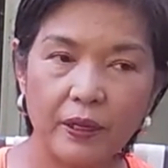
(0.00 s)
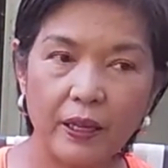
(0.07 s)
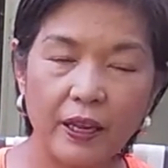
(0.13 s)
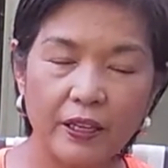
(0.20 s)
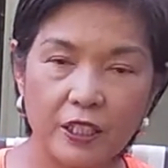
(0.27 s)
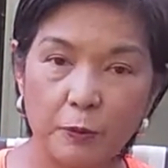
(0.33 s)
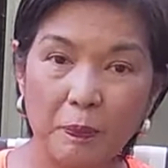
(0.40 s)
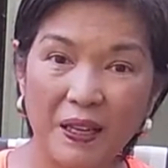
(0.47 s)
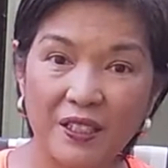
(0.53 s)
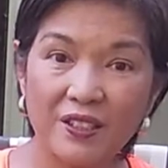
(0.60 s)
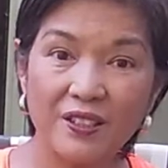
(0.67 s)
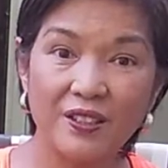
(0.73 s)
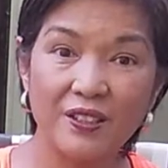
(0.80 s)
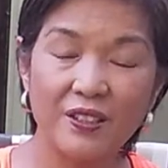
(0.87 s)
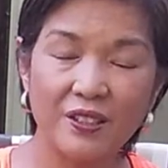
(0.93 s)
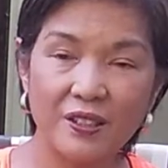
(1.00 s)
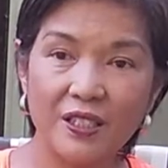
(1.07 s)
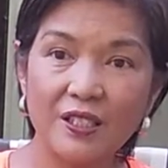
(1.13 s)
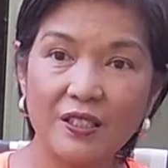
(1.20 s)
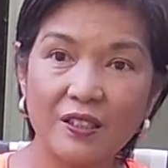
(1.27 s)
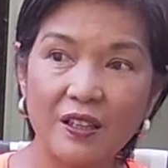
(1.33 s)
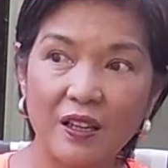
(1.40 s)
expenses
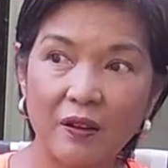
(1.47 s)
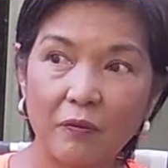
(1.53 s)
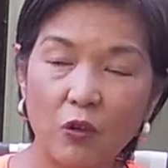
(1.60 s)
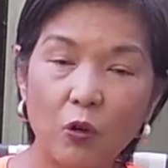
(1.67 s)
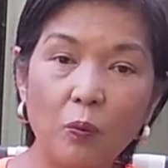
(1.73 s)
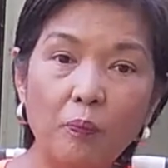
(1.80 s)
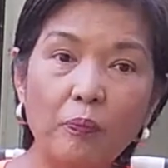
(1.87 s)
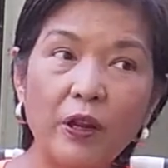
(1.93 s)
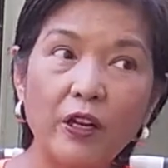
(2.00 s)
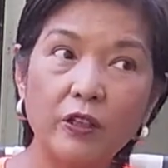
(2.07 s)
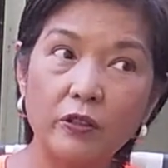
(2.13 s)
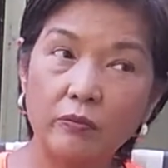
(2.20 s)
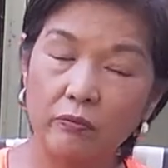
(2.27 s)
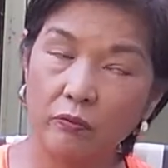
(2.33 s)
this time compared